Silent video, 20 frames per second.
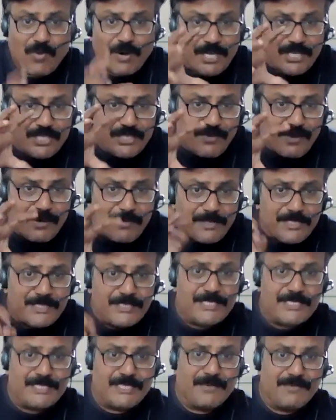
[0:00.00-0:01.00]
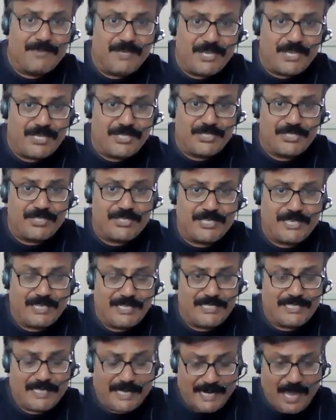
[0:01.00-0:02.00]
What is your business communication
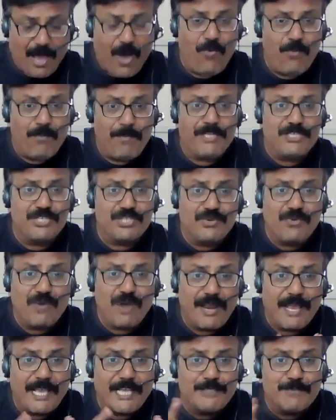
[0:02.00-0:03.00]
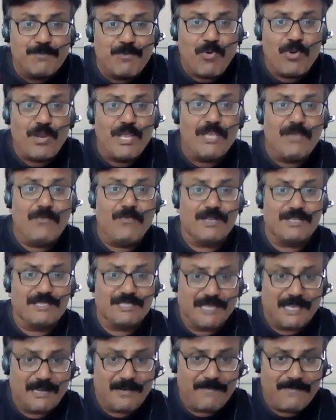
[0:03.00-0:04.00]
skills, and how best you are exploring
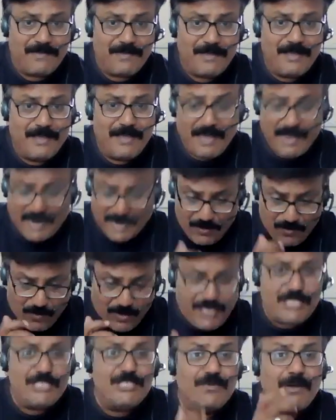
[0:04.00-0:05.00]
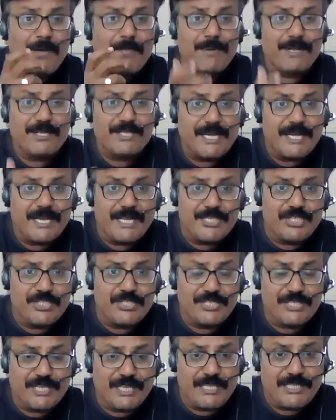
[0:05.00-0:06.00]
yourself, and what is your
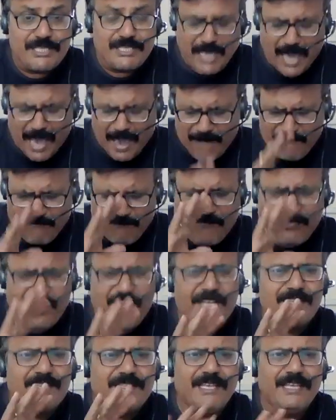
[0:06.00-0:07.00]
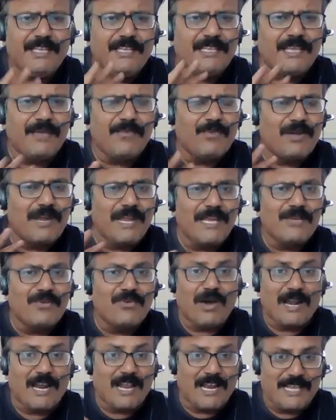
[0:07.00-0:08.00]
presentation skills? Everything they would like
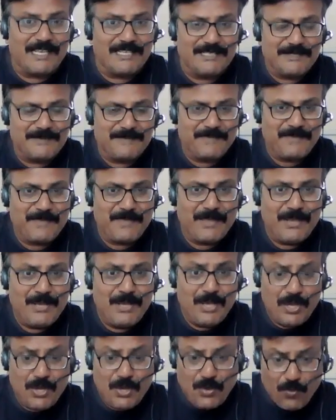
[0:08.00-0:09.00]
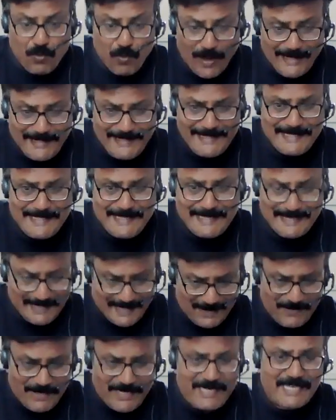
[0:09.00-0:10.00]
to analyze. Once
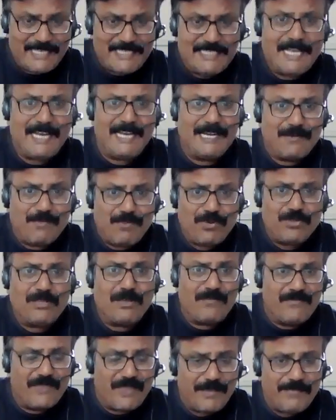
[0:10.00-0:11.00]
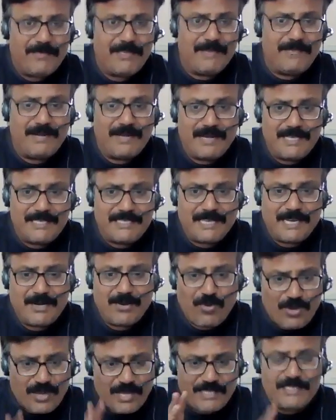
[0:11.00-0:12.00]
they will decide, both of them, they will decide,
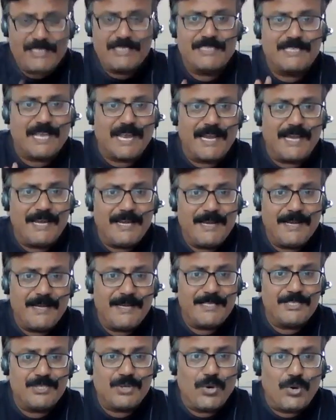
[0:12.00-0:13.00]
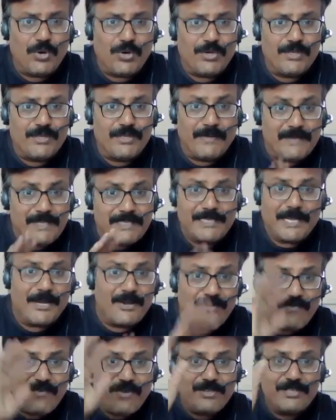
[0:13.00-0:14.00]
okay, this candidate is good, they will
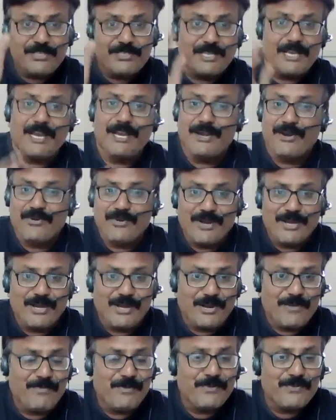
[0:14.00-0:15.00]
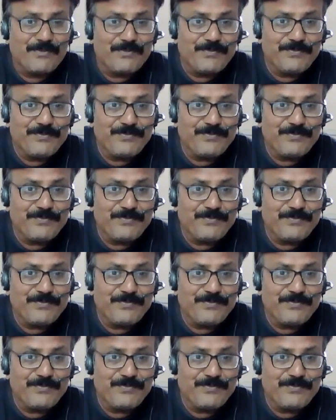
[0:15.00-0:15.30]
send you for the second round interview.